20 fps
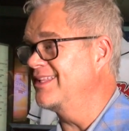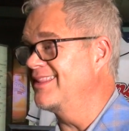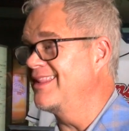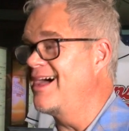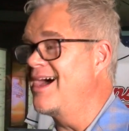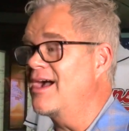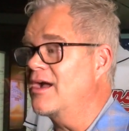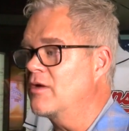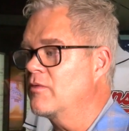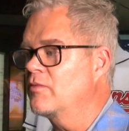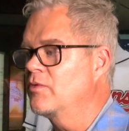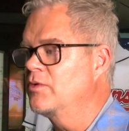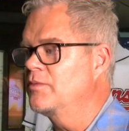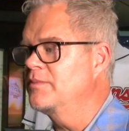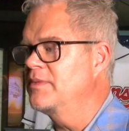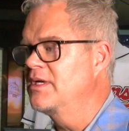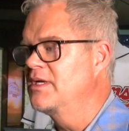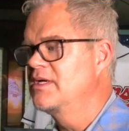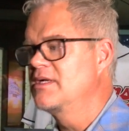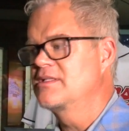in the locker
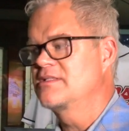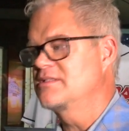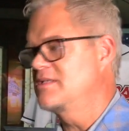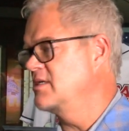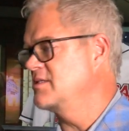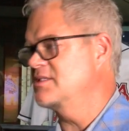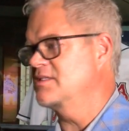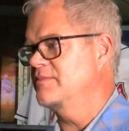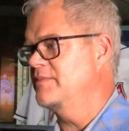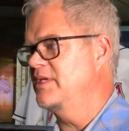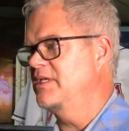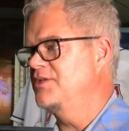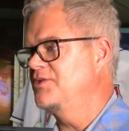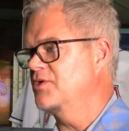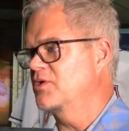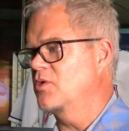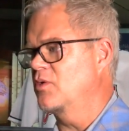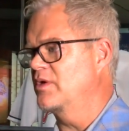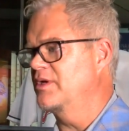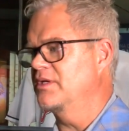room doesn't mean
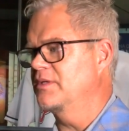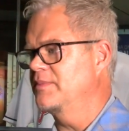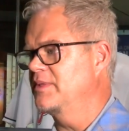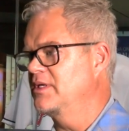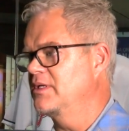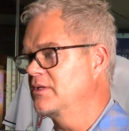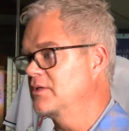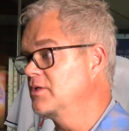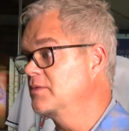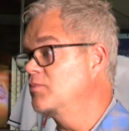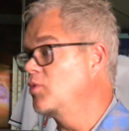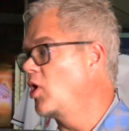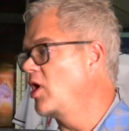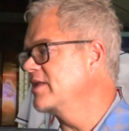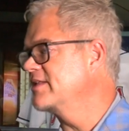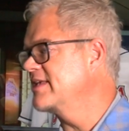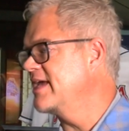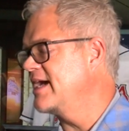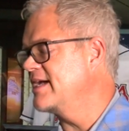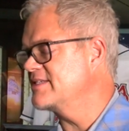you're going to be a good
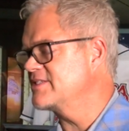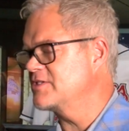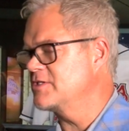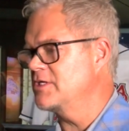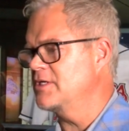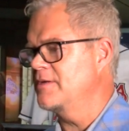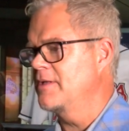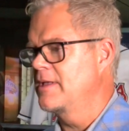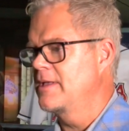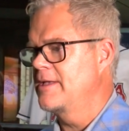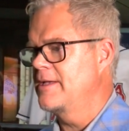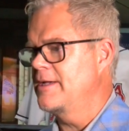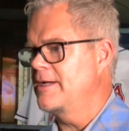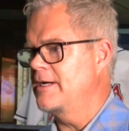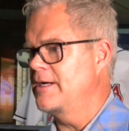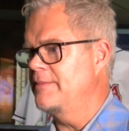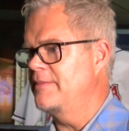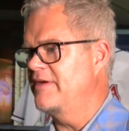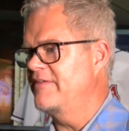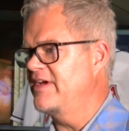broadcaster.
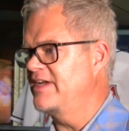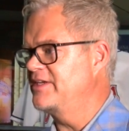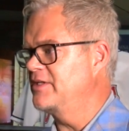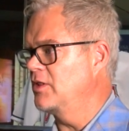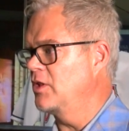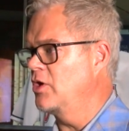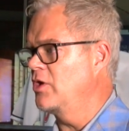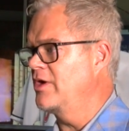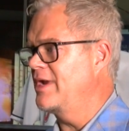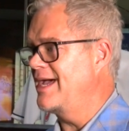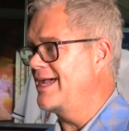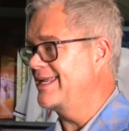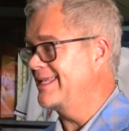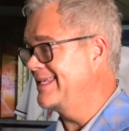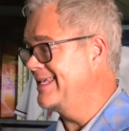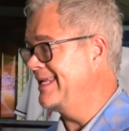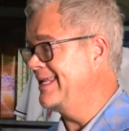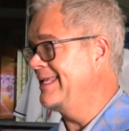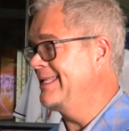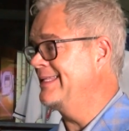Um, I've had to learn how to
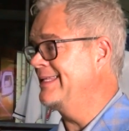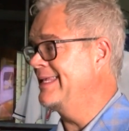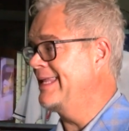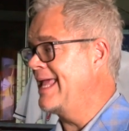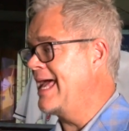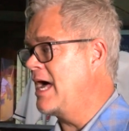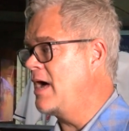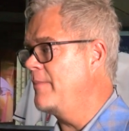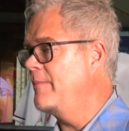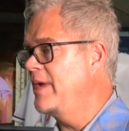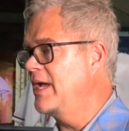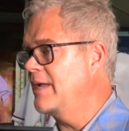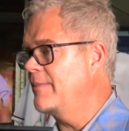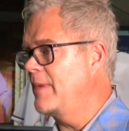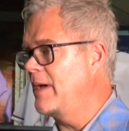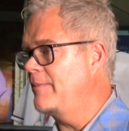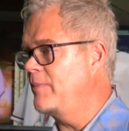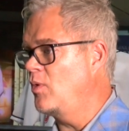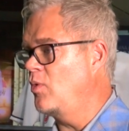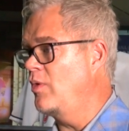get in, get out,
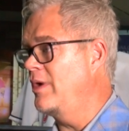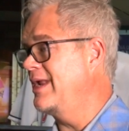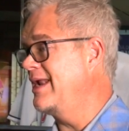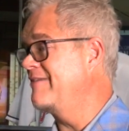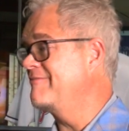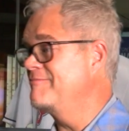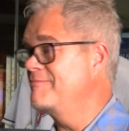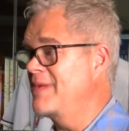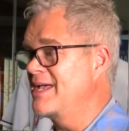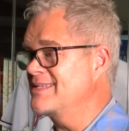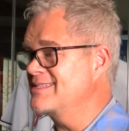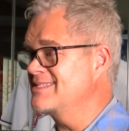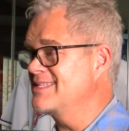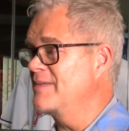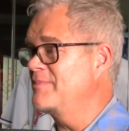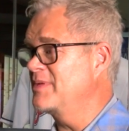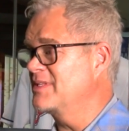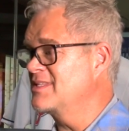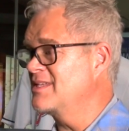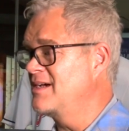make my point. I've
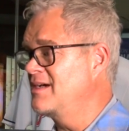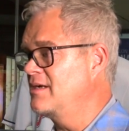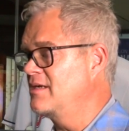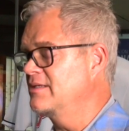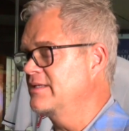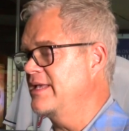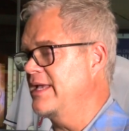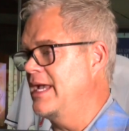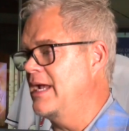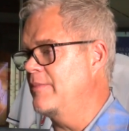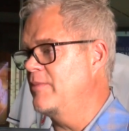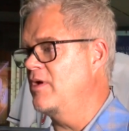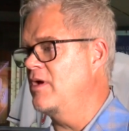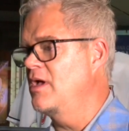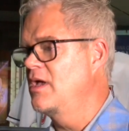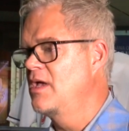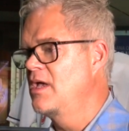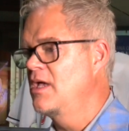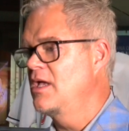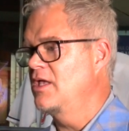messed up a ton on
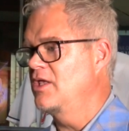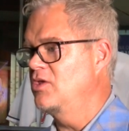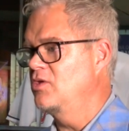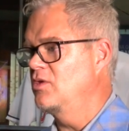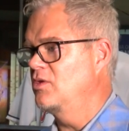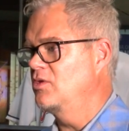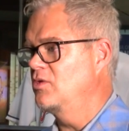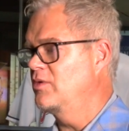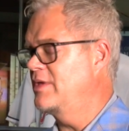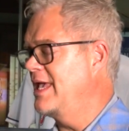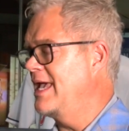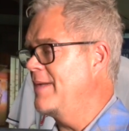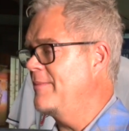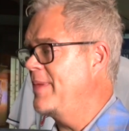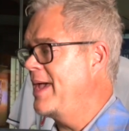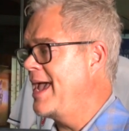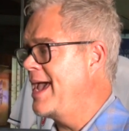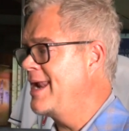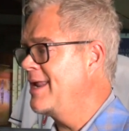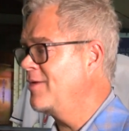camera. You, you
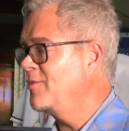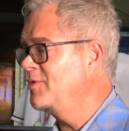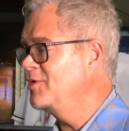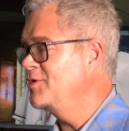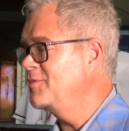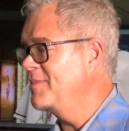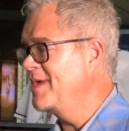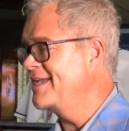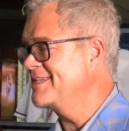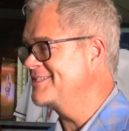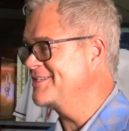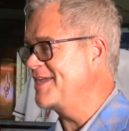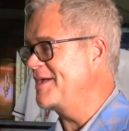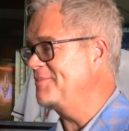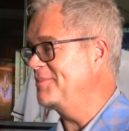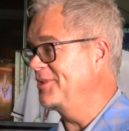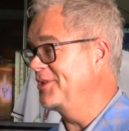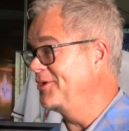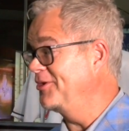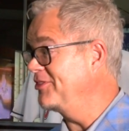can't panic when you mess
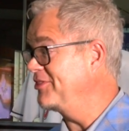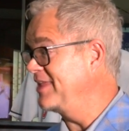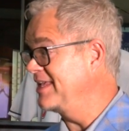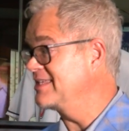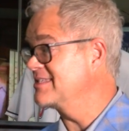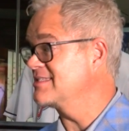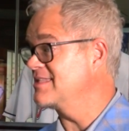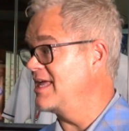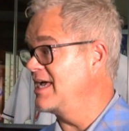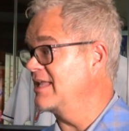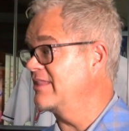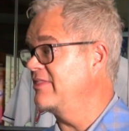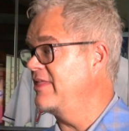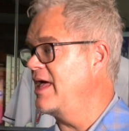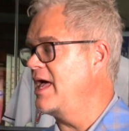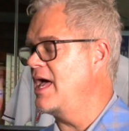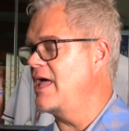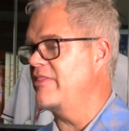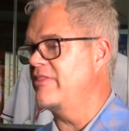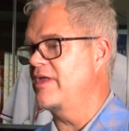up. Little things like
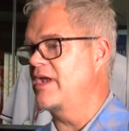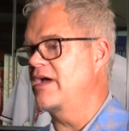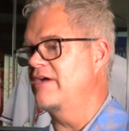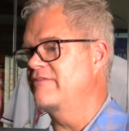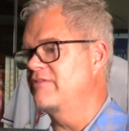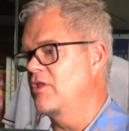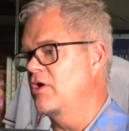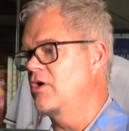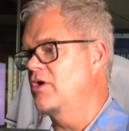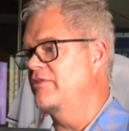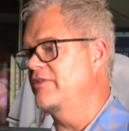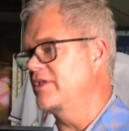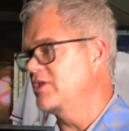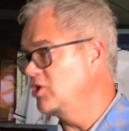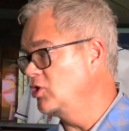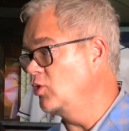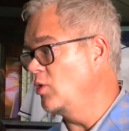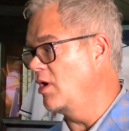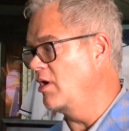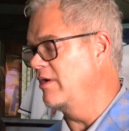that that I've learned
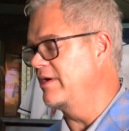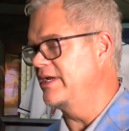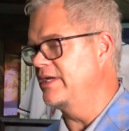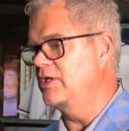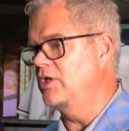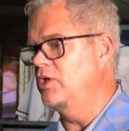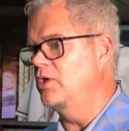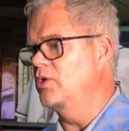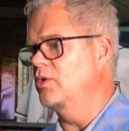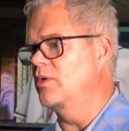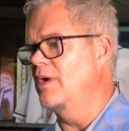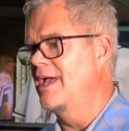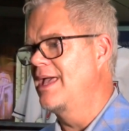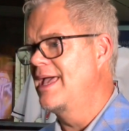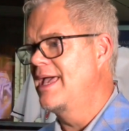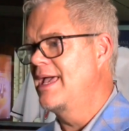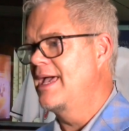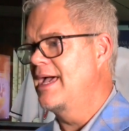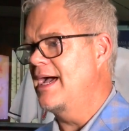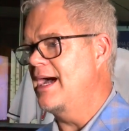that you already knew,
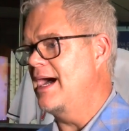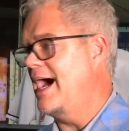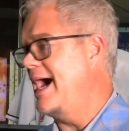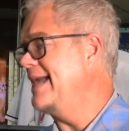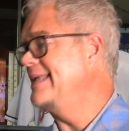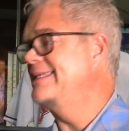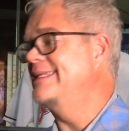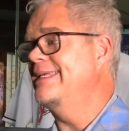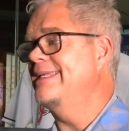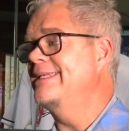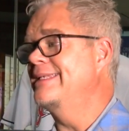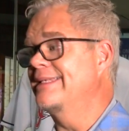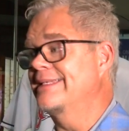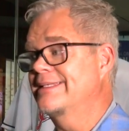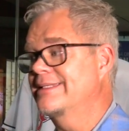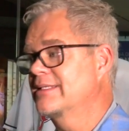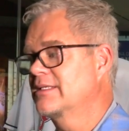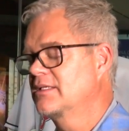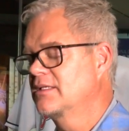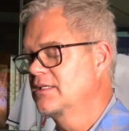uh, I
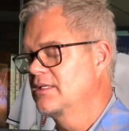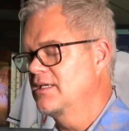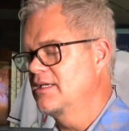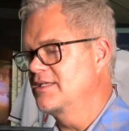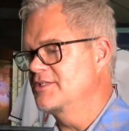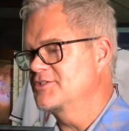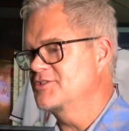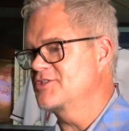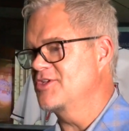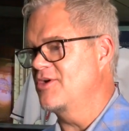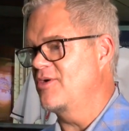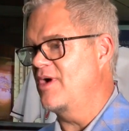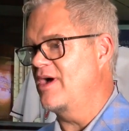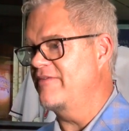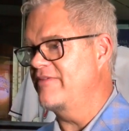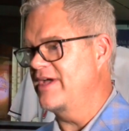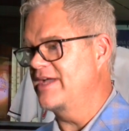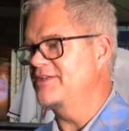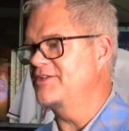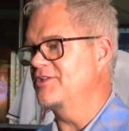didn't. And so
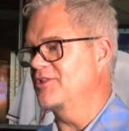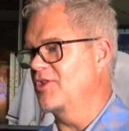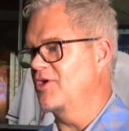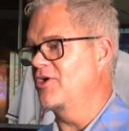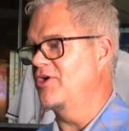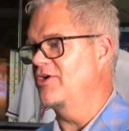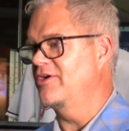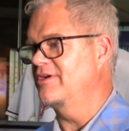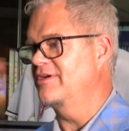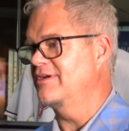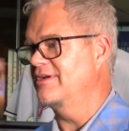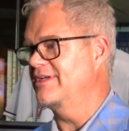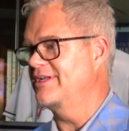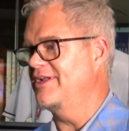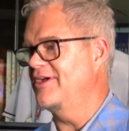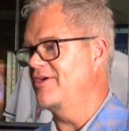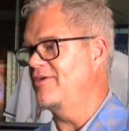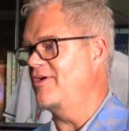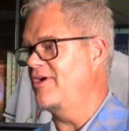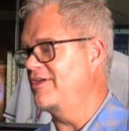I've had to learn,
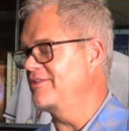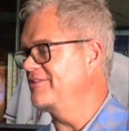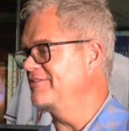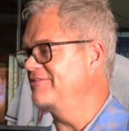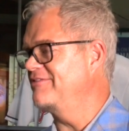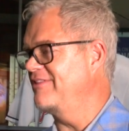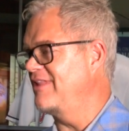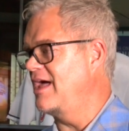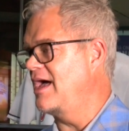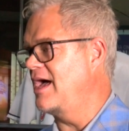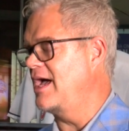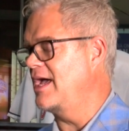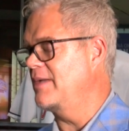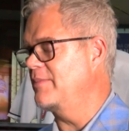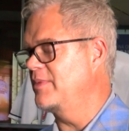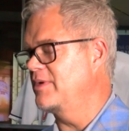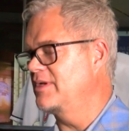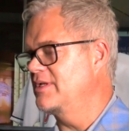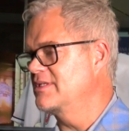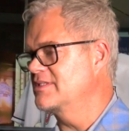you know, on the
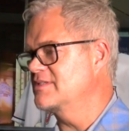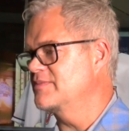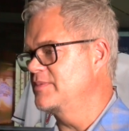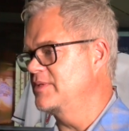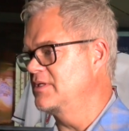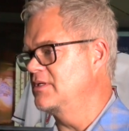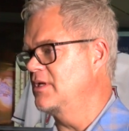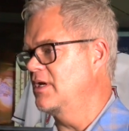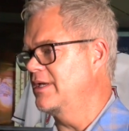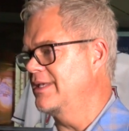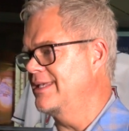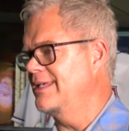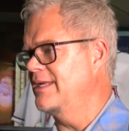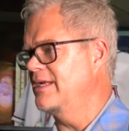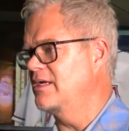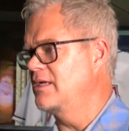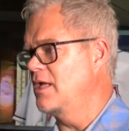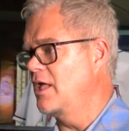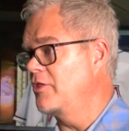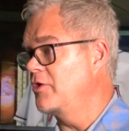fly. But it's been
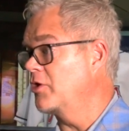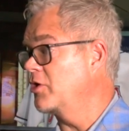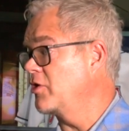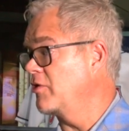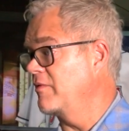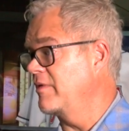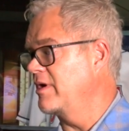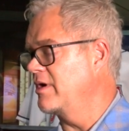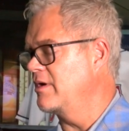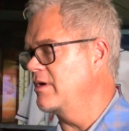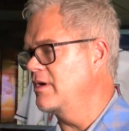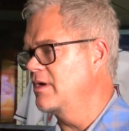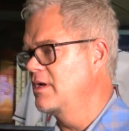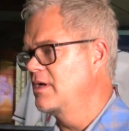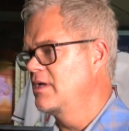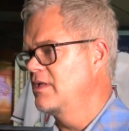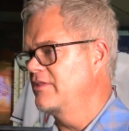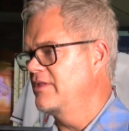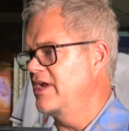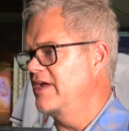again another career
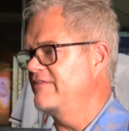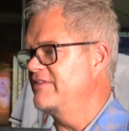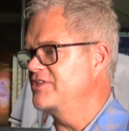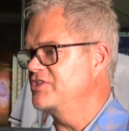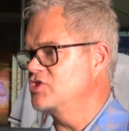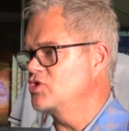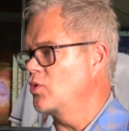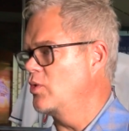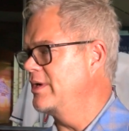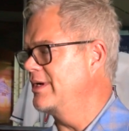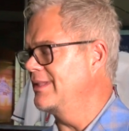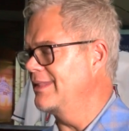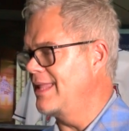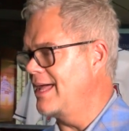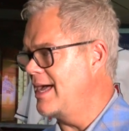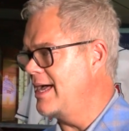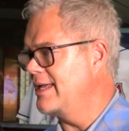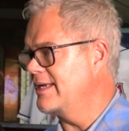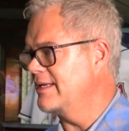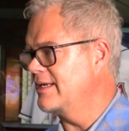that I've enjoyed a
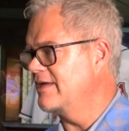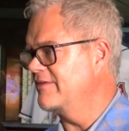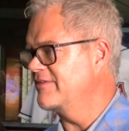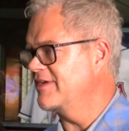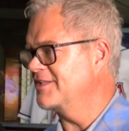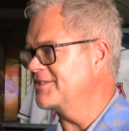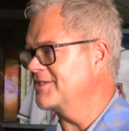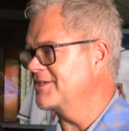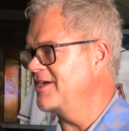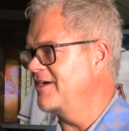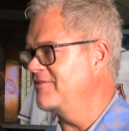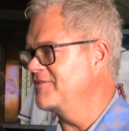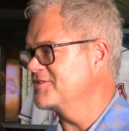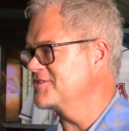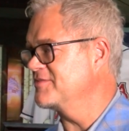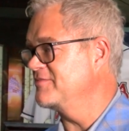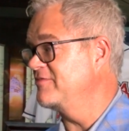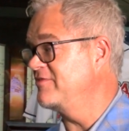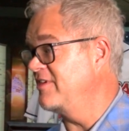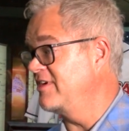lot, and I've got to
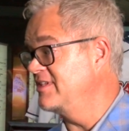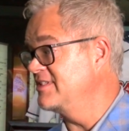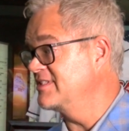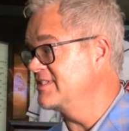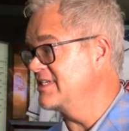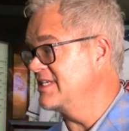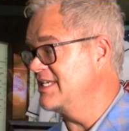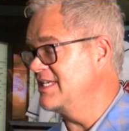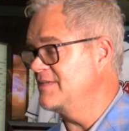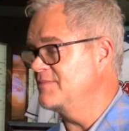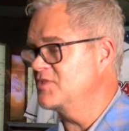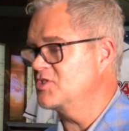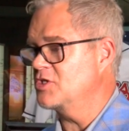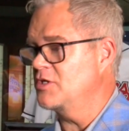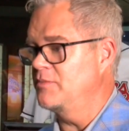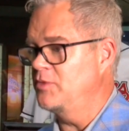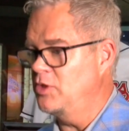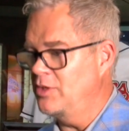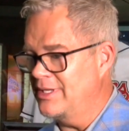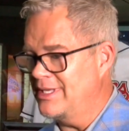cover some fun teams,
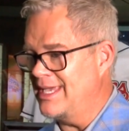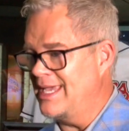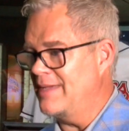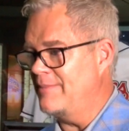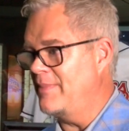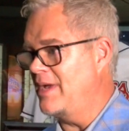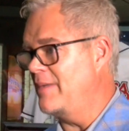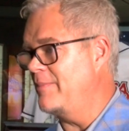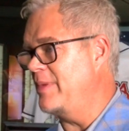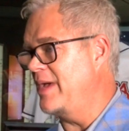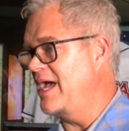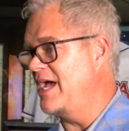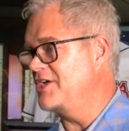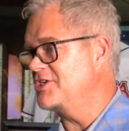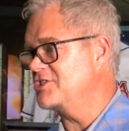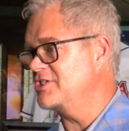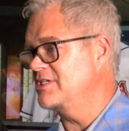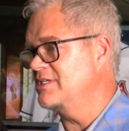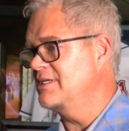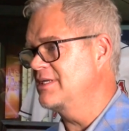communicate my
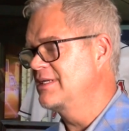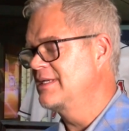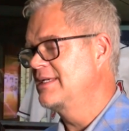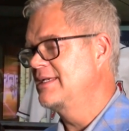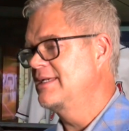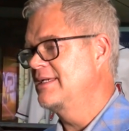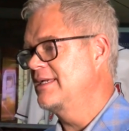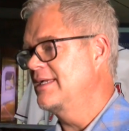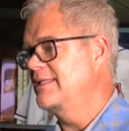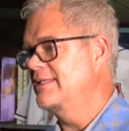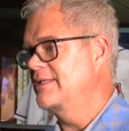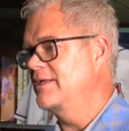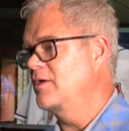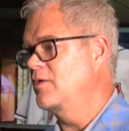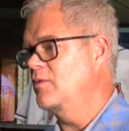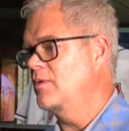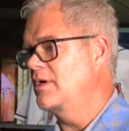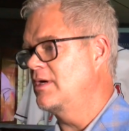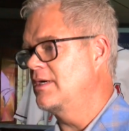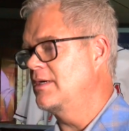passion, and you
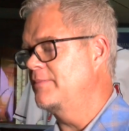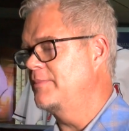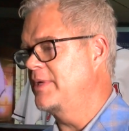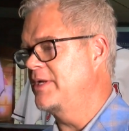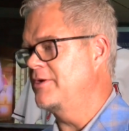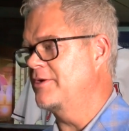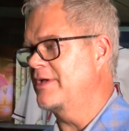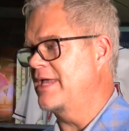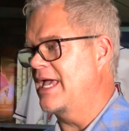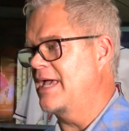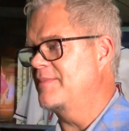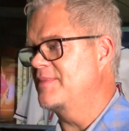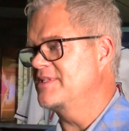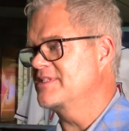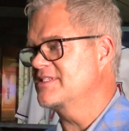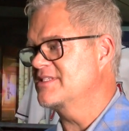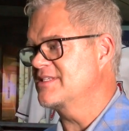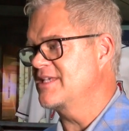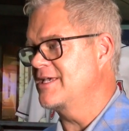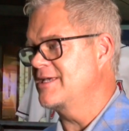know, uh, Peter
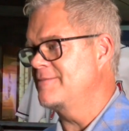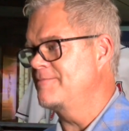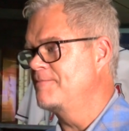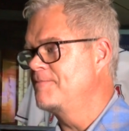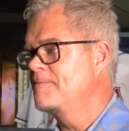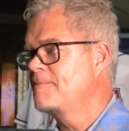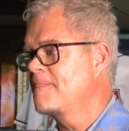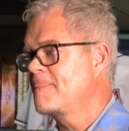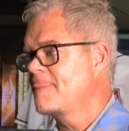Gammon said,